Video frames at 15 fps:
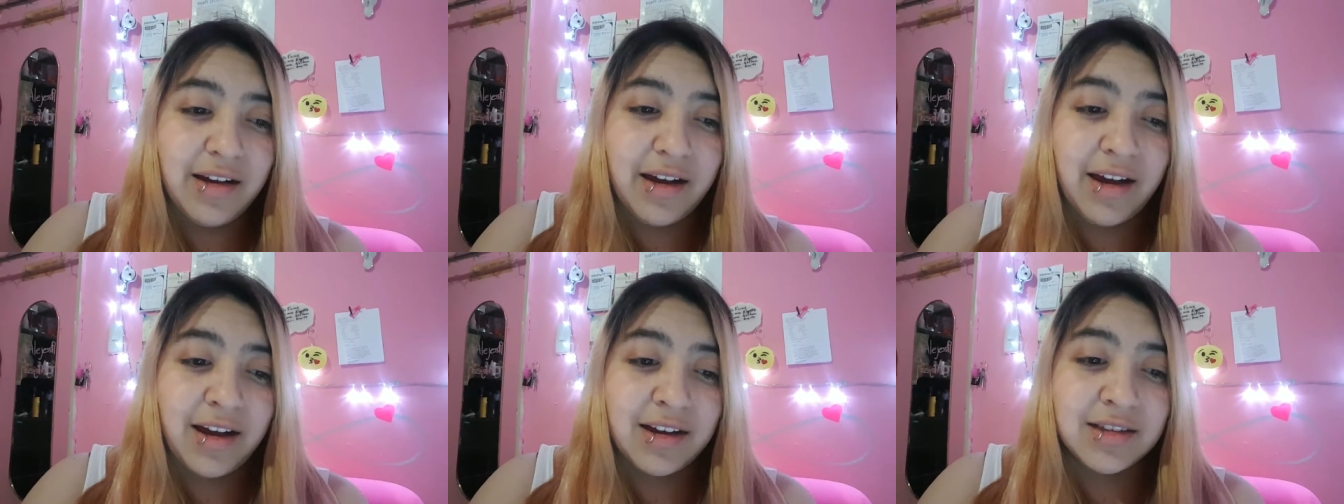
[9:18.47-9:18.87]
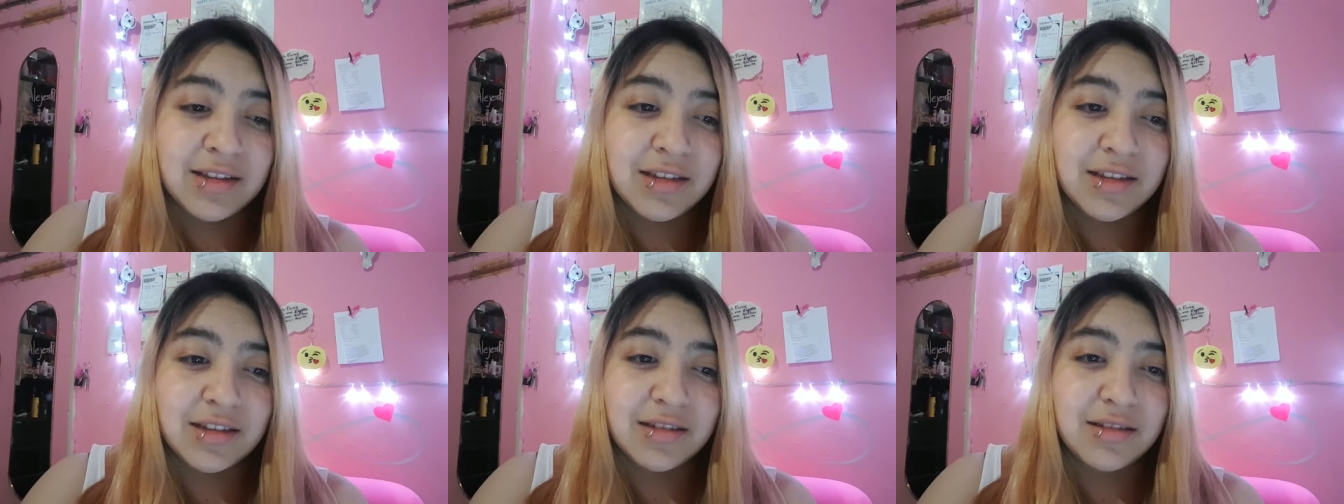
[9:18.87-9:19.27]

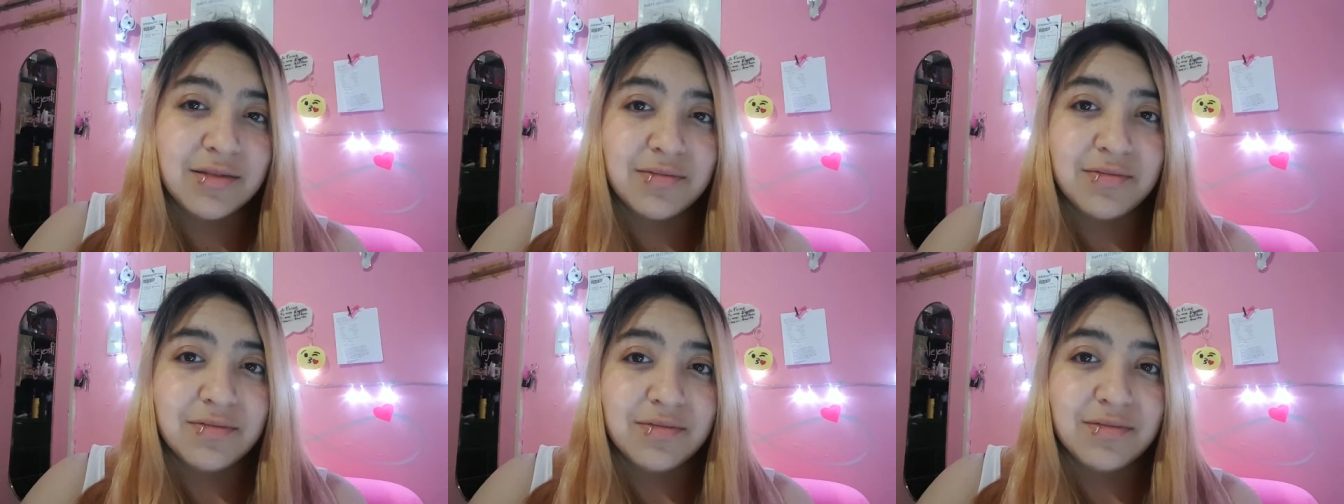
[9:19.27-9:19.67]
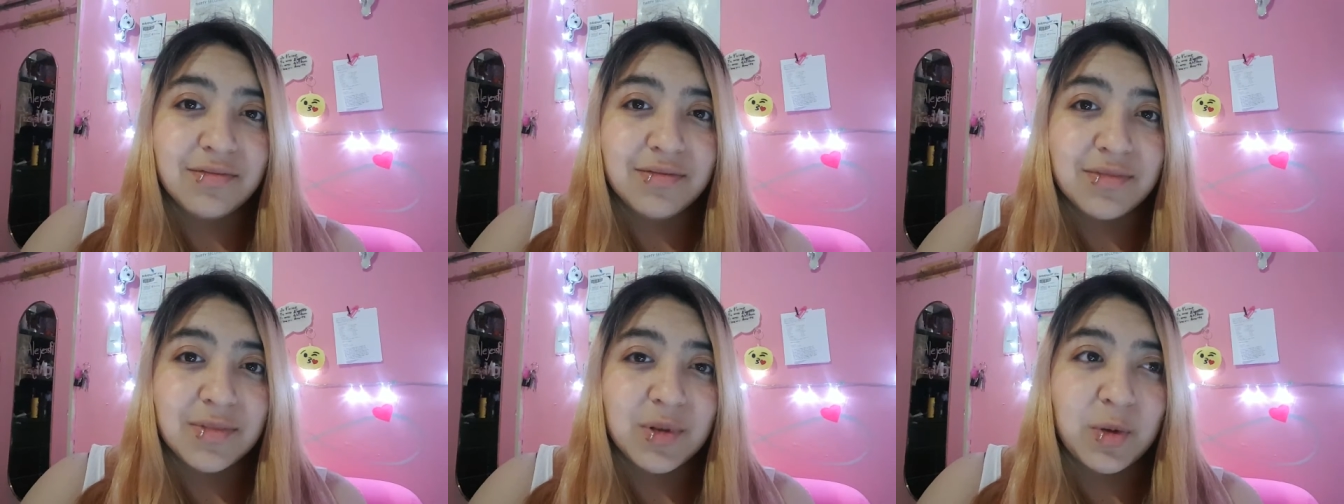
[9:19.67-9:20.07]
And
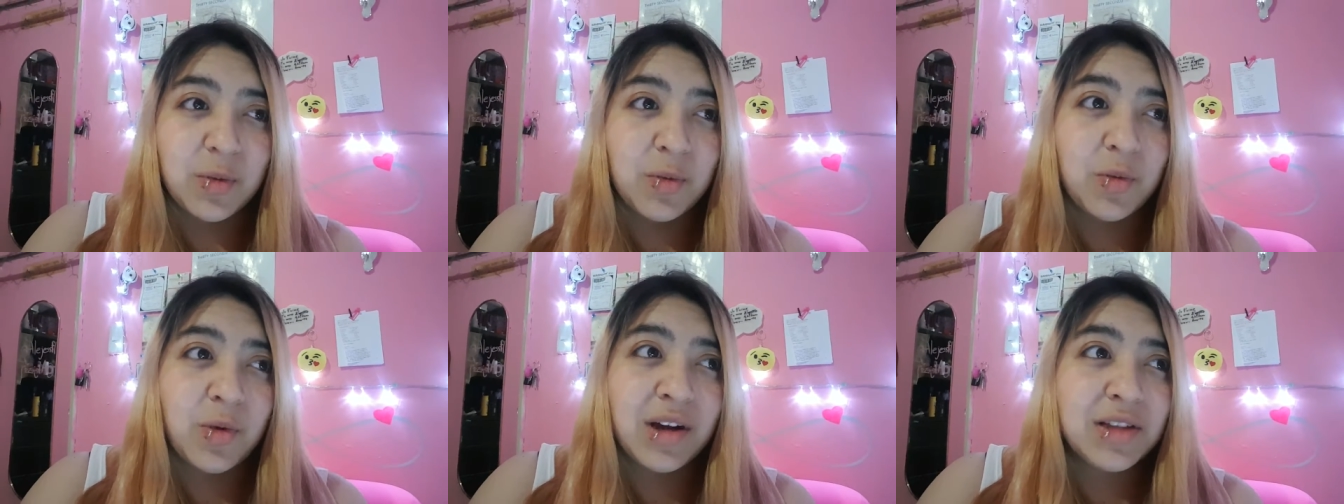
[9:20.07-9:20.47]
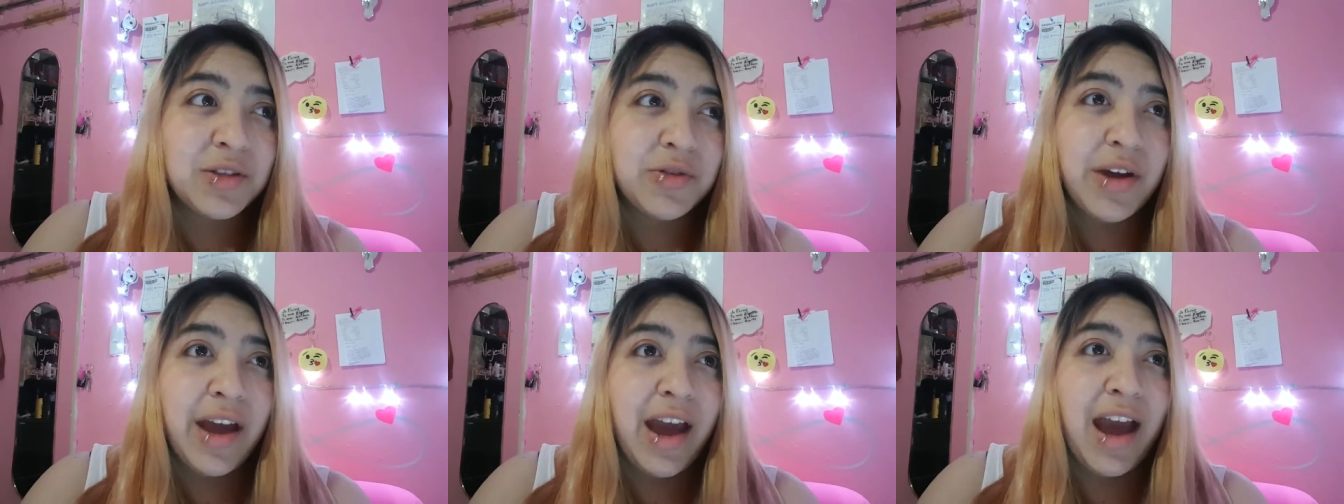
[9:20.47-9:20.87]
what
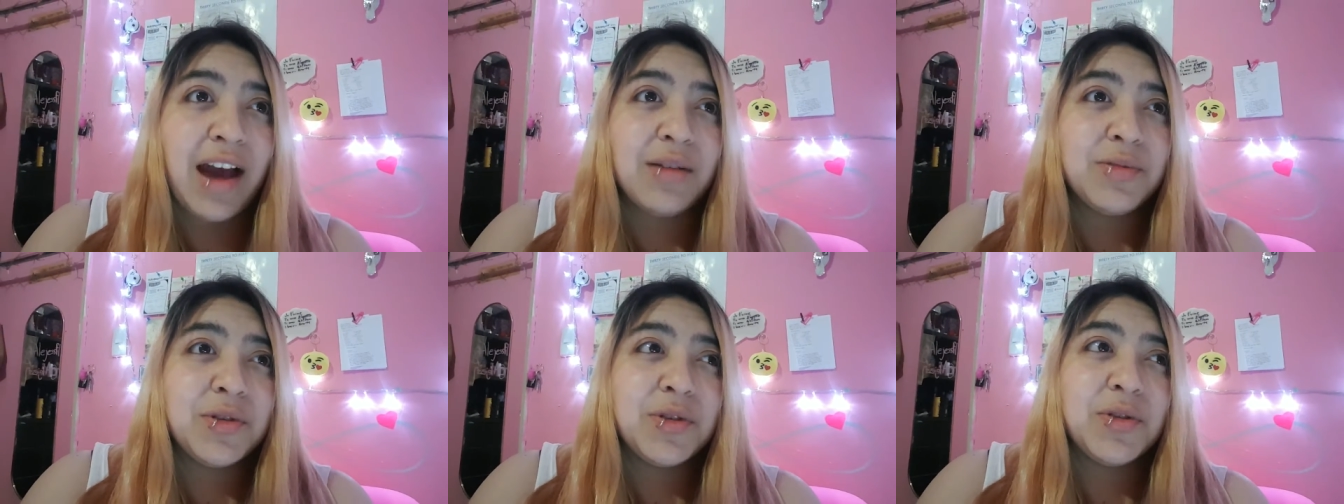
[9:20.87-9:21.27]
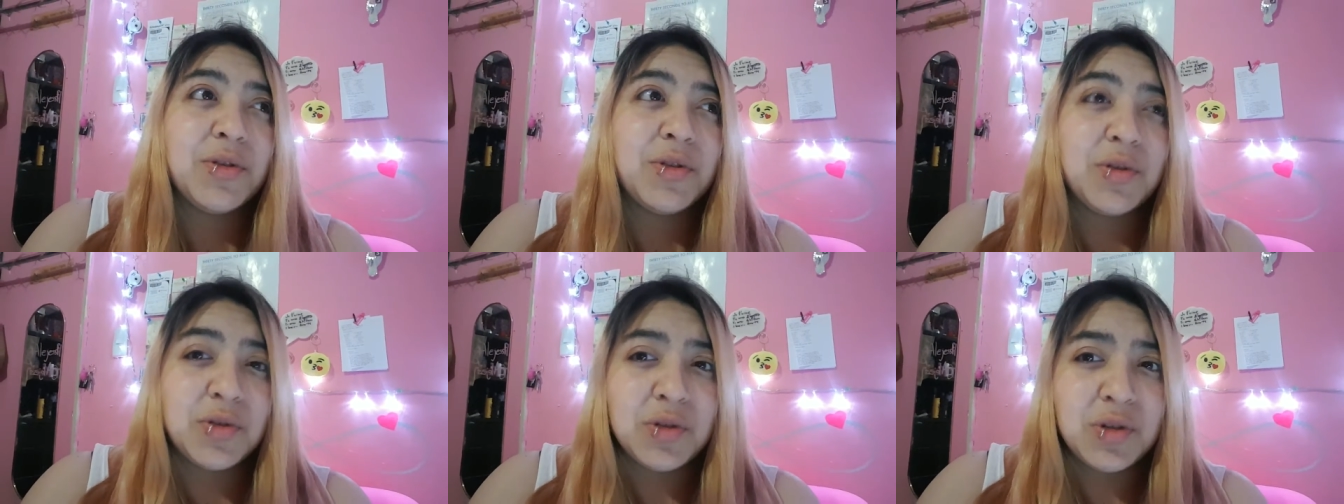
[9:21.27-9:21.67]
do I have to
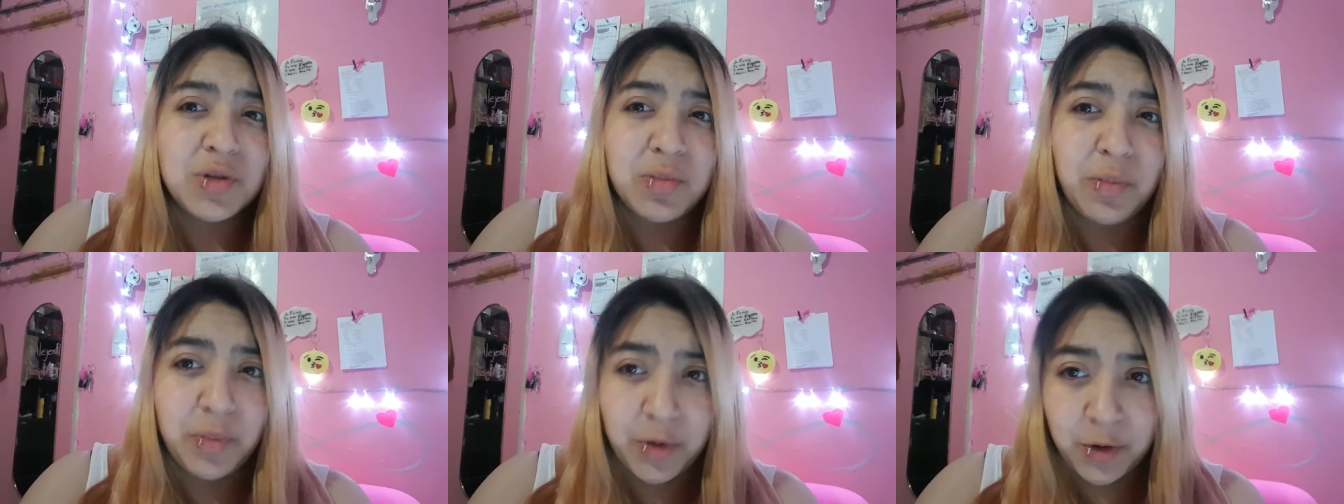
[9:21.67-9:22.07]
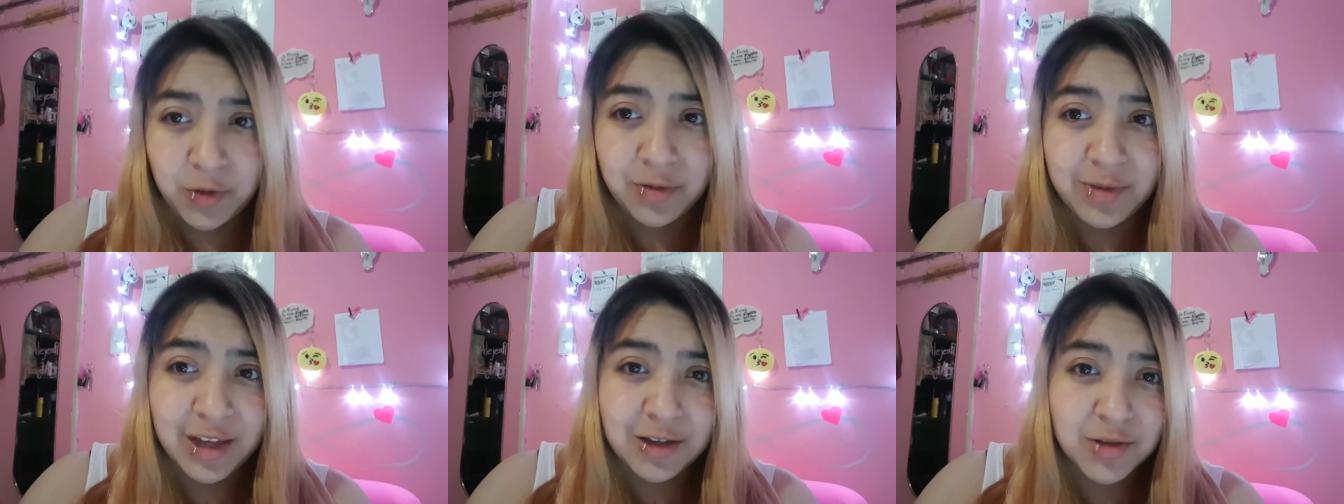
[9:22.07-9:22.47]
do to
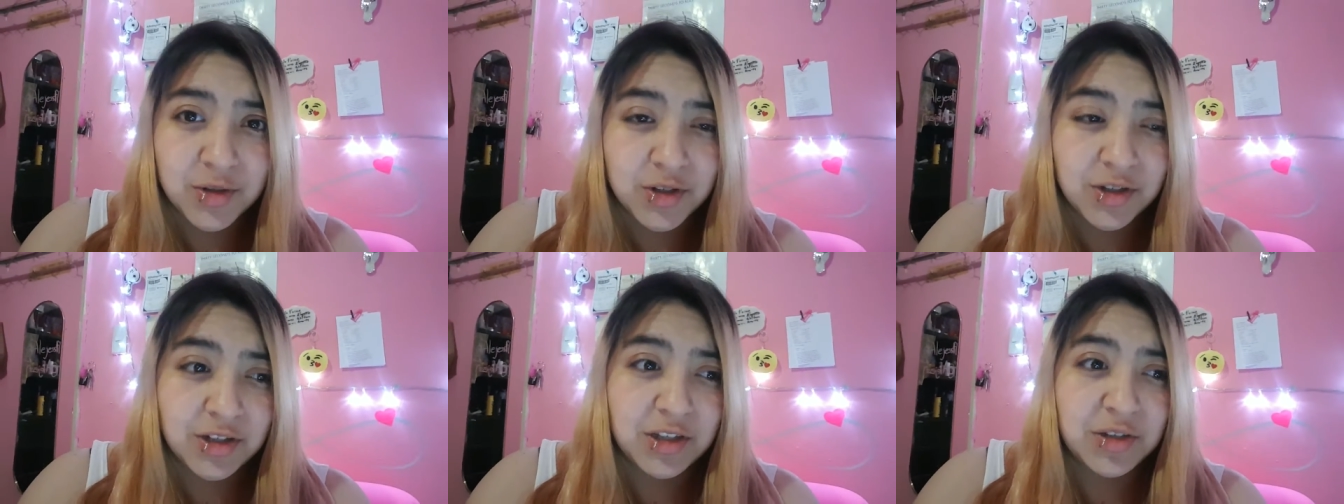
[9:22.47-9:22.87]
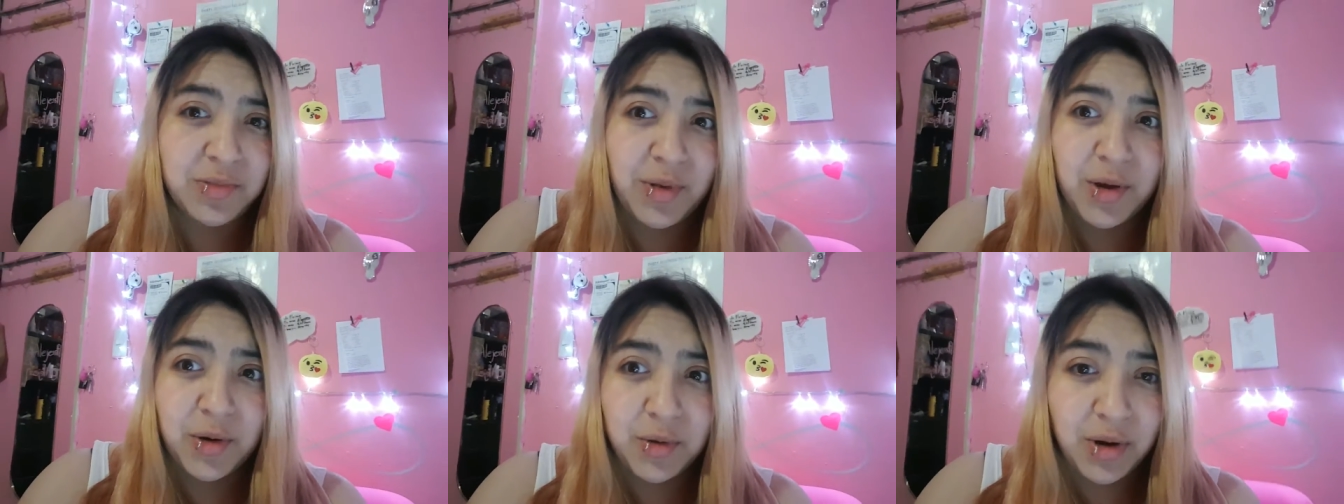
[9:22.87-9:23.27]
prove that she's
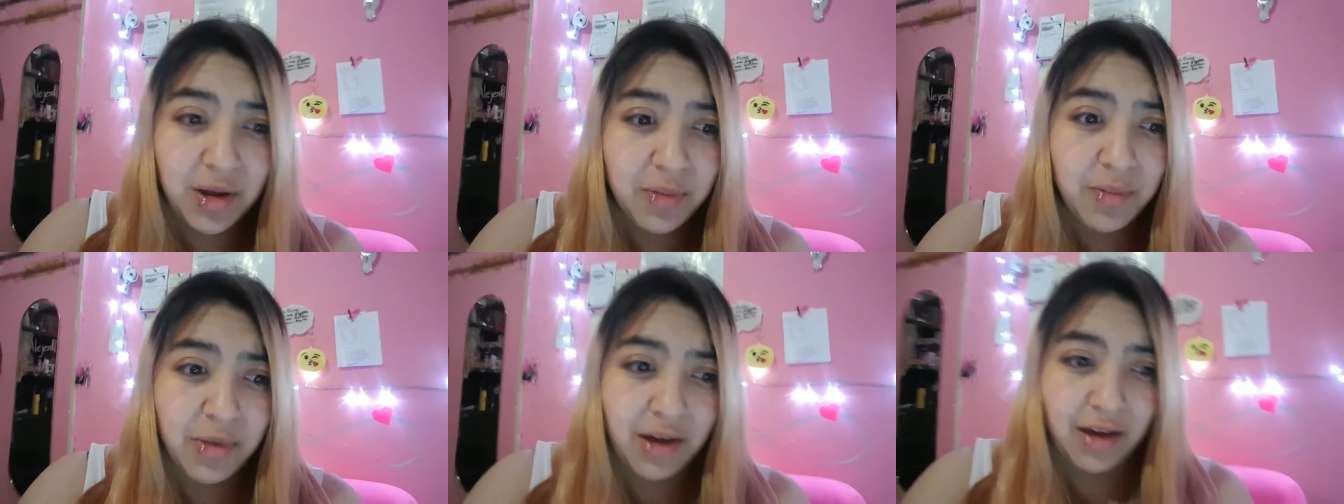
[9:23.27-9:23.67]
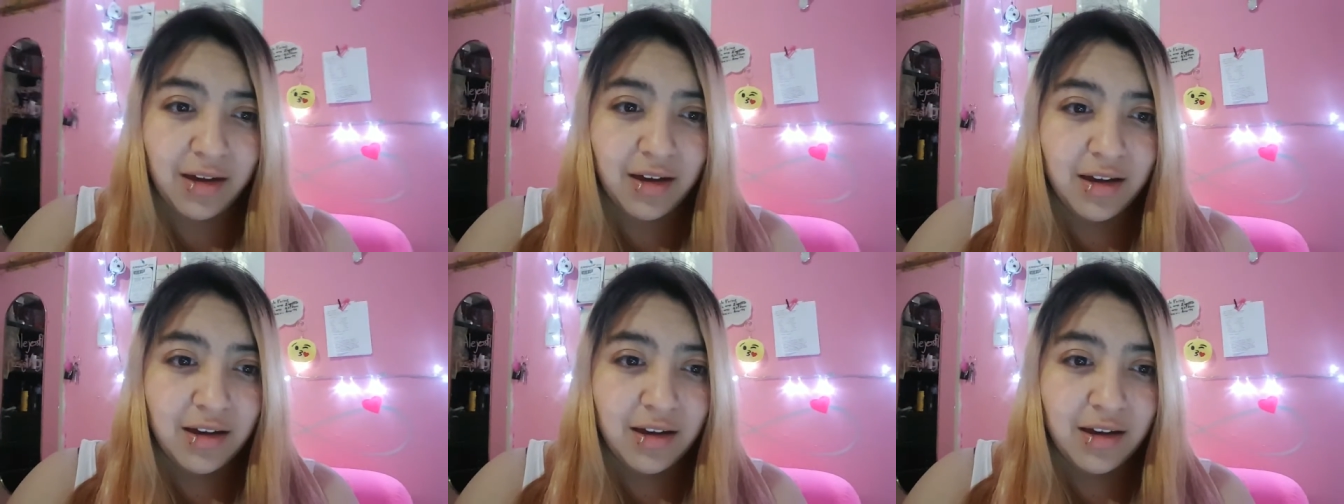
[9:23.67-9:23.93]
my grandma?